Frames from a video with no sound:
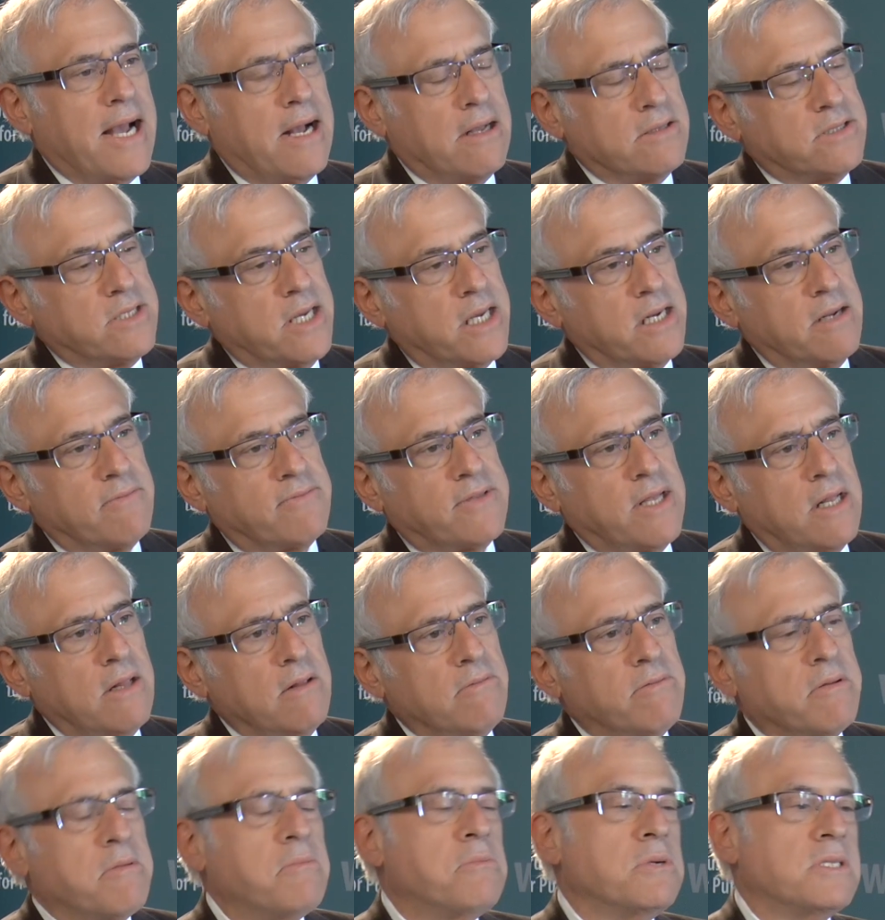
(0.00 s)
outside of Tel
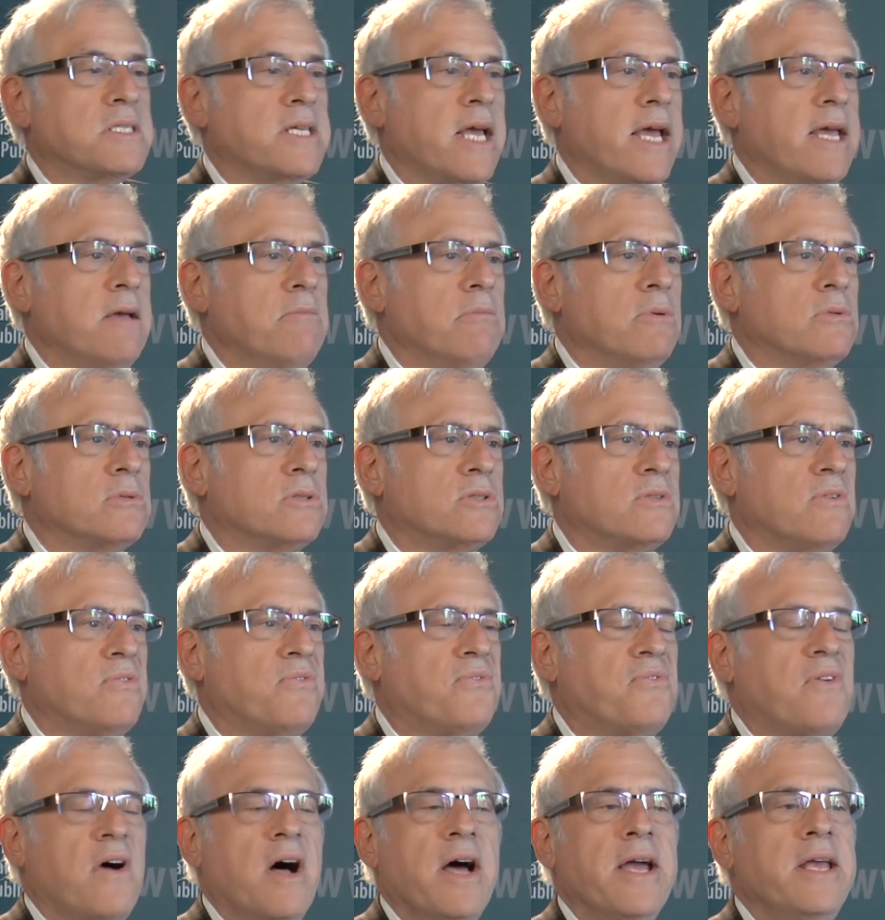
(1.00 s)
Aviv was able to
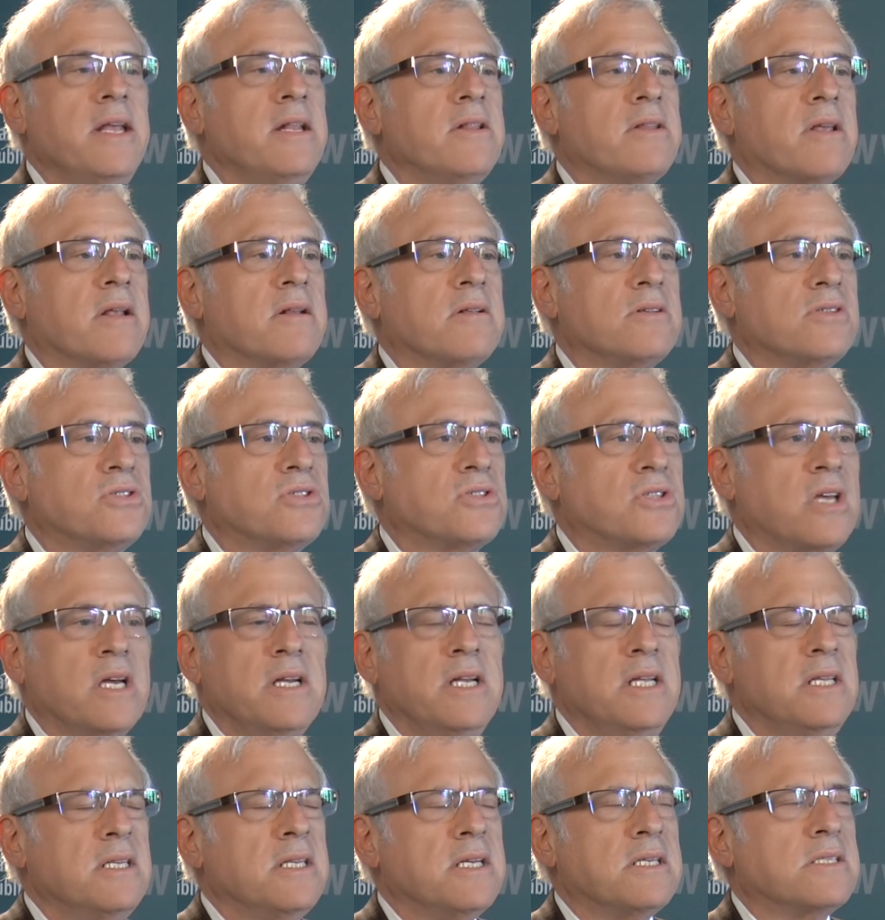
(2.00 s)
find and
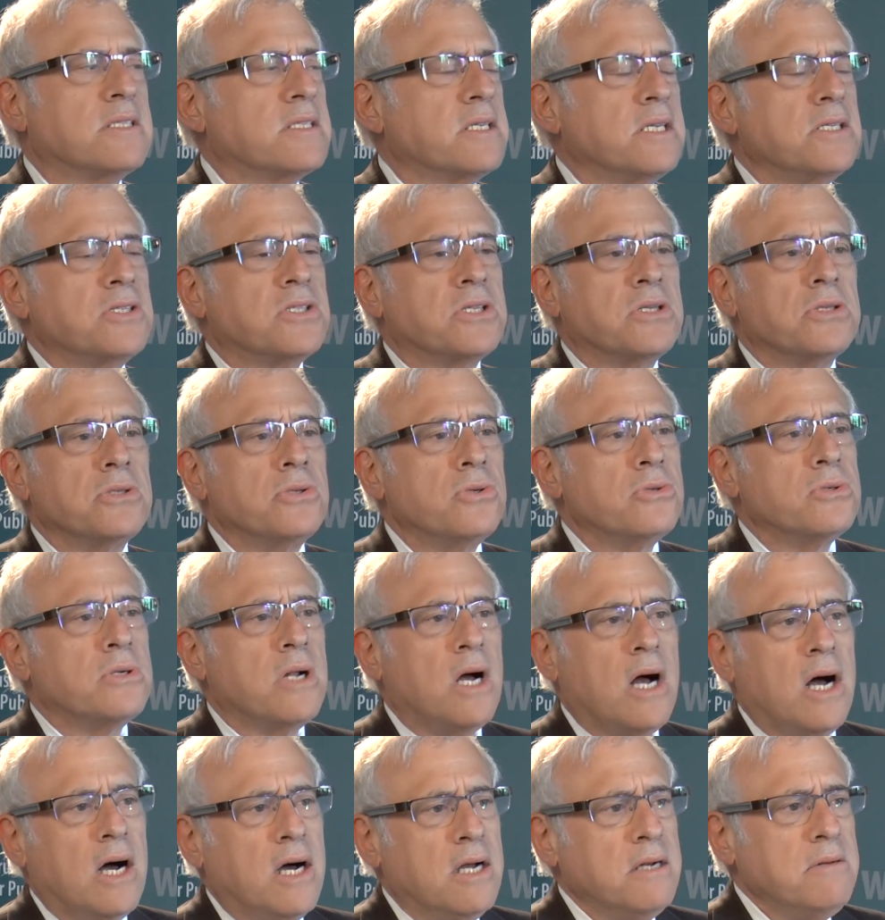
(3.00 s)
study these things and learn
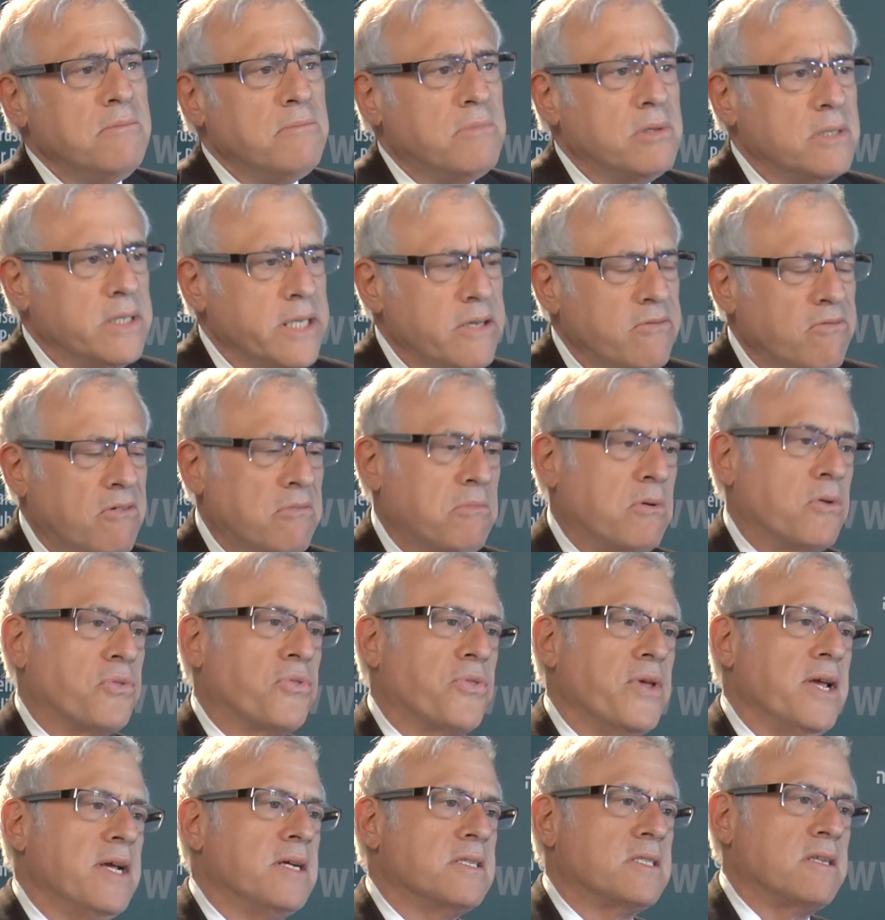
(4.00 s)
unbelievable
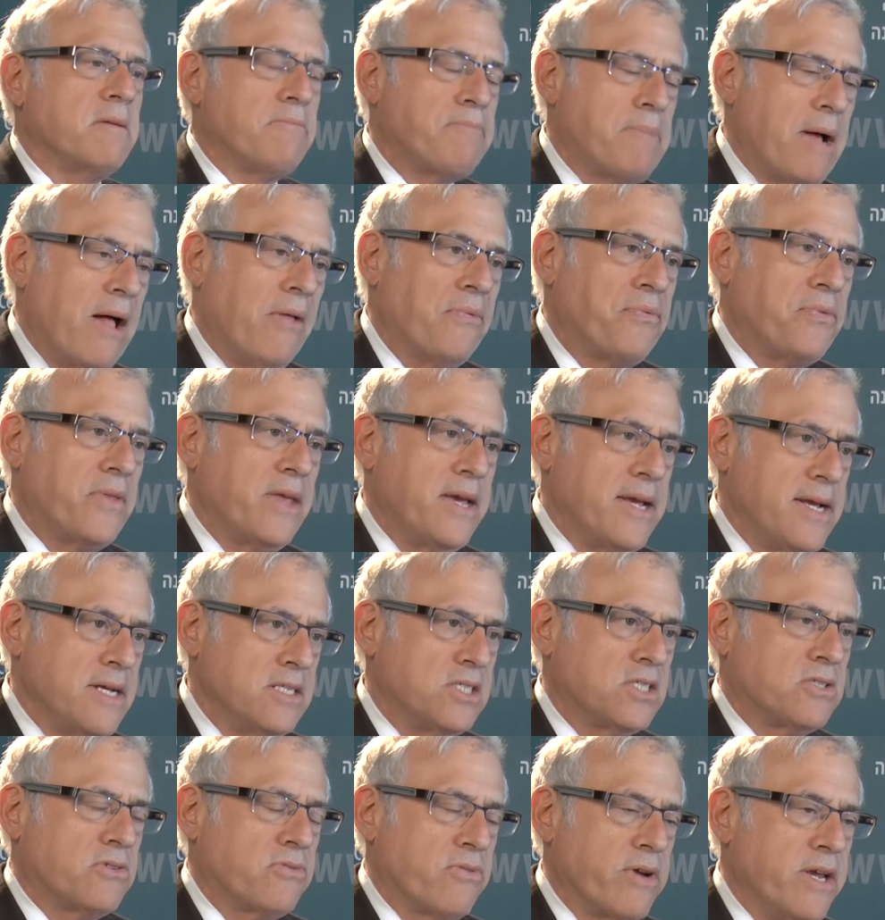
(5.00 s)
things about the
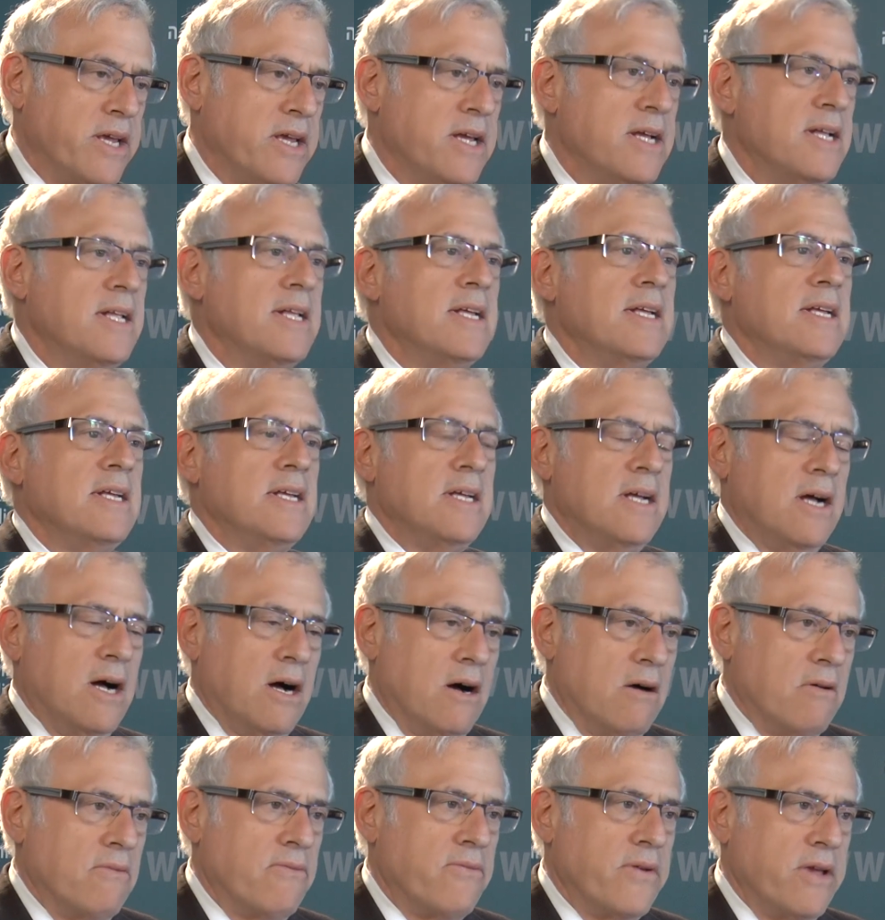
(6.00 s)
history
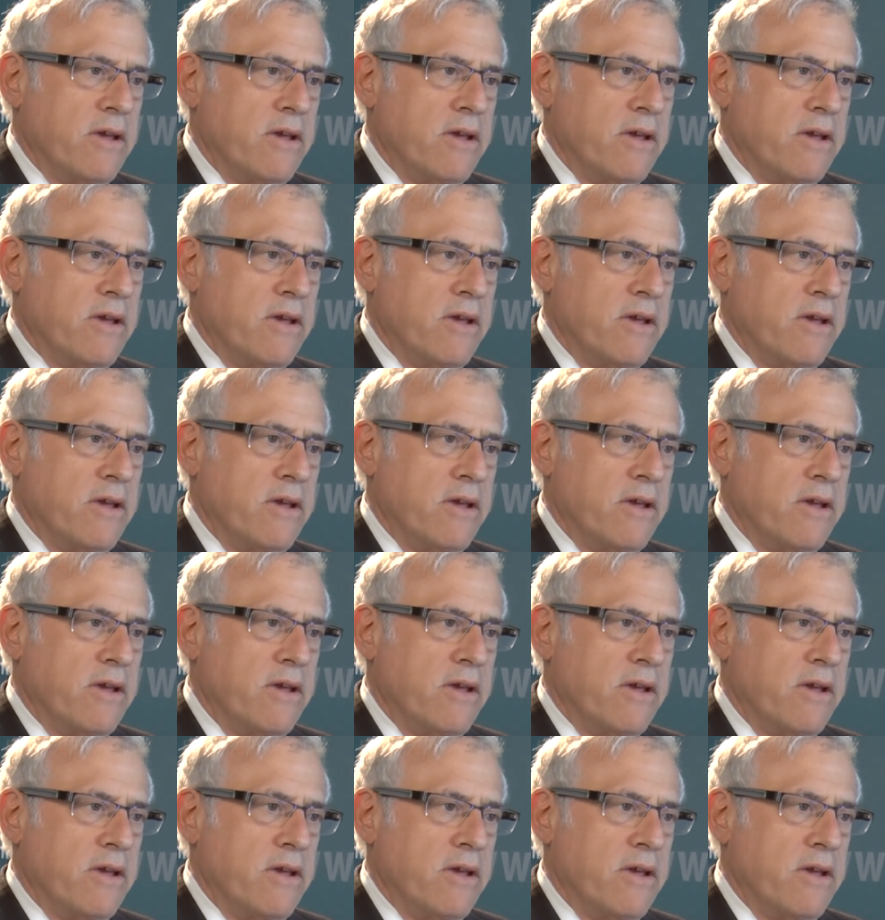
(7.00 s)
of